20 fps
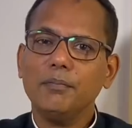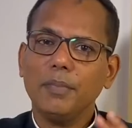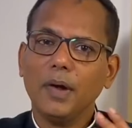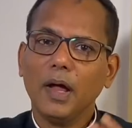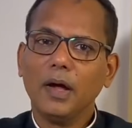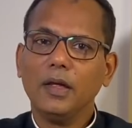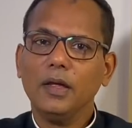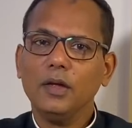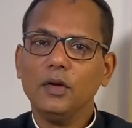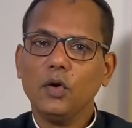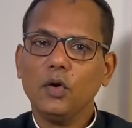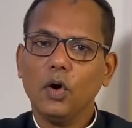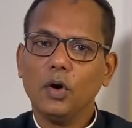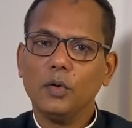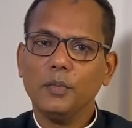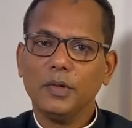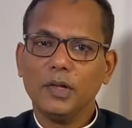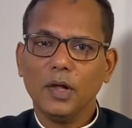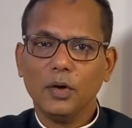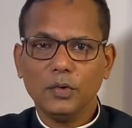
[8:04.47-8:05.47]
plucking corn
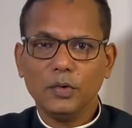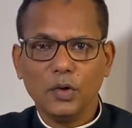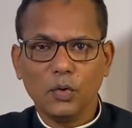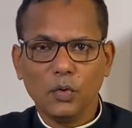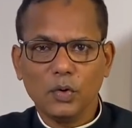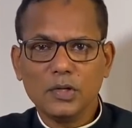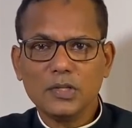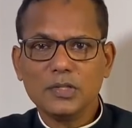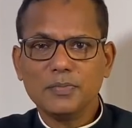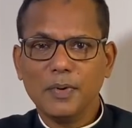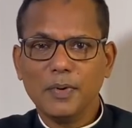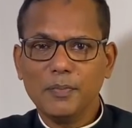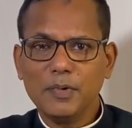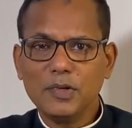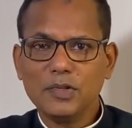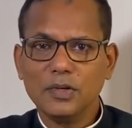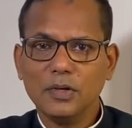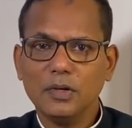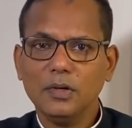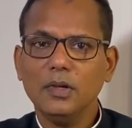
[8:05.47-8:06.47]
without the owner's
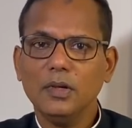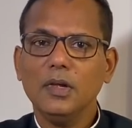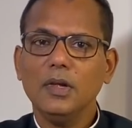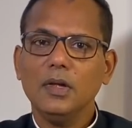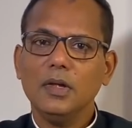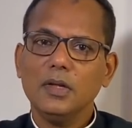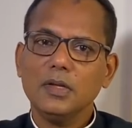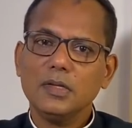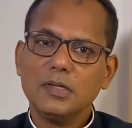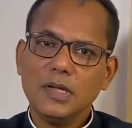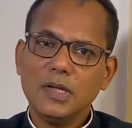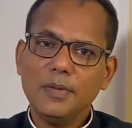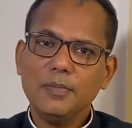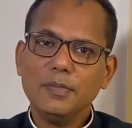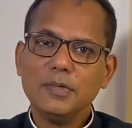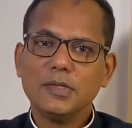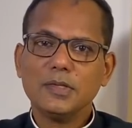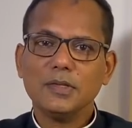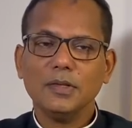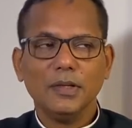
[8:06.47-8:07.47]
permission
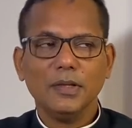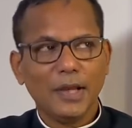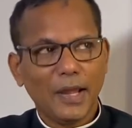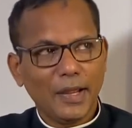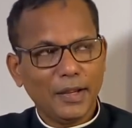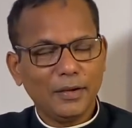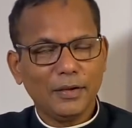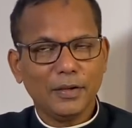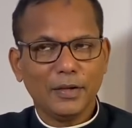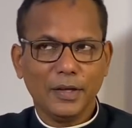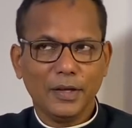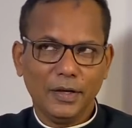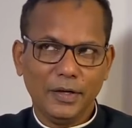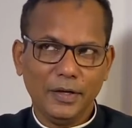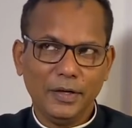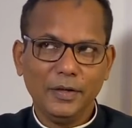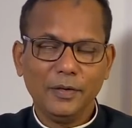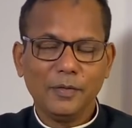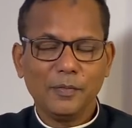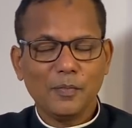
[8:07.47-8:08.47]
seems like
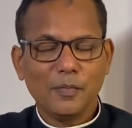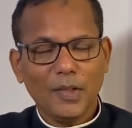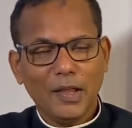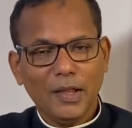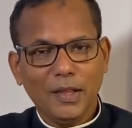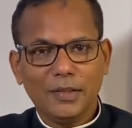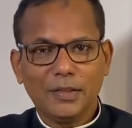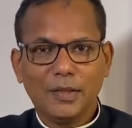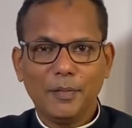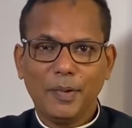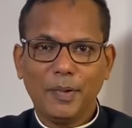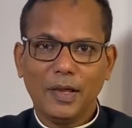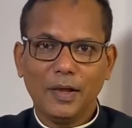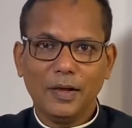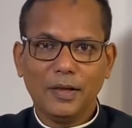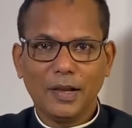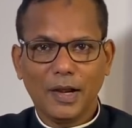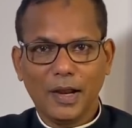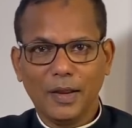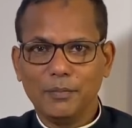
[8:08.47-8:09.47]
really the bigger
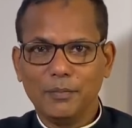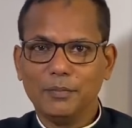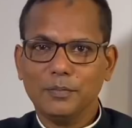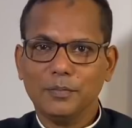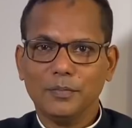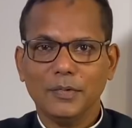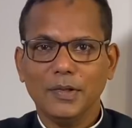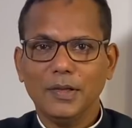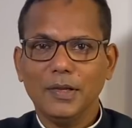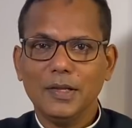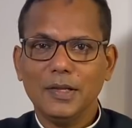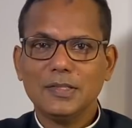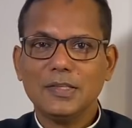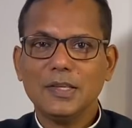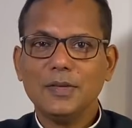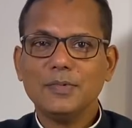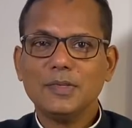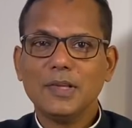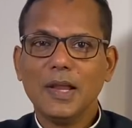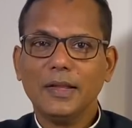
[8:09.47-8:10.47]
crime. It
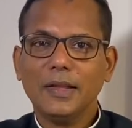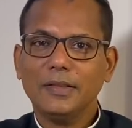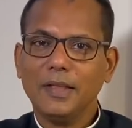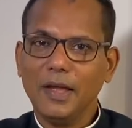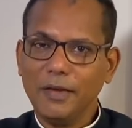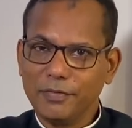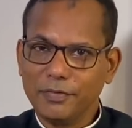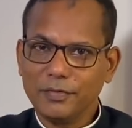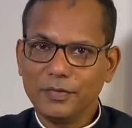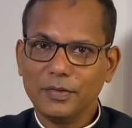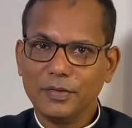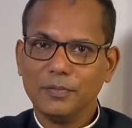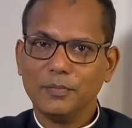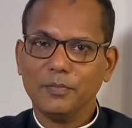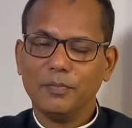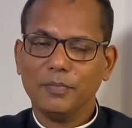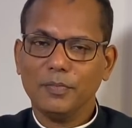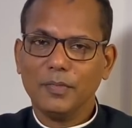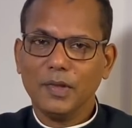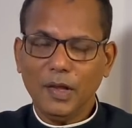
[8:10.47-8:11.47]
seems like theft.
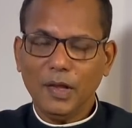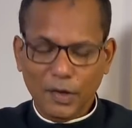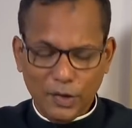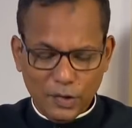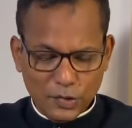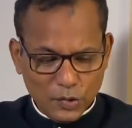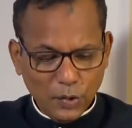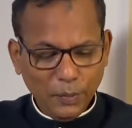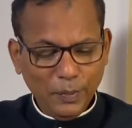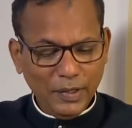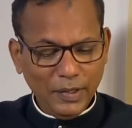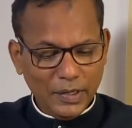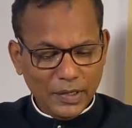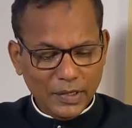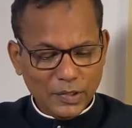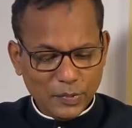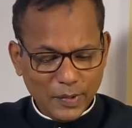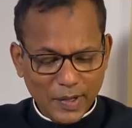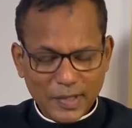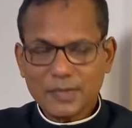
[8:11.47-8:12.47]
So we
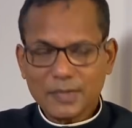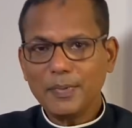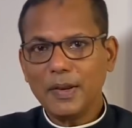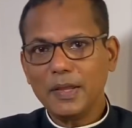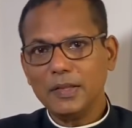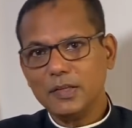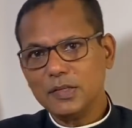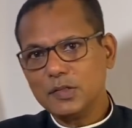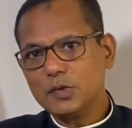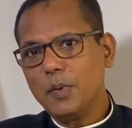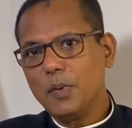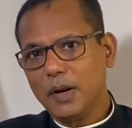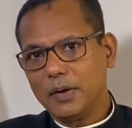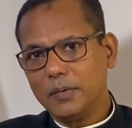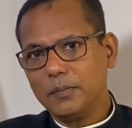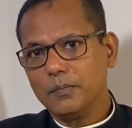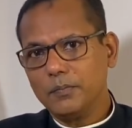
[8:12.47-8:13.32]
need to explain this one.